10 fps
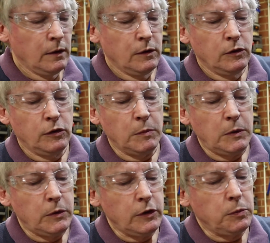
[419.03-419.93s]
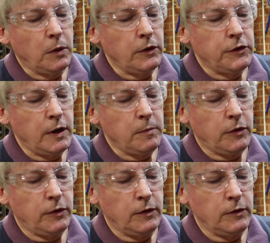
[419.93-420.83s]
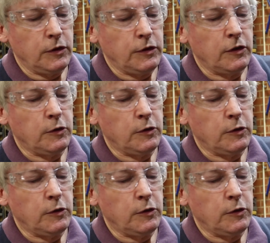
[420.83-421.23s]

Similarly with this one, the depth just has to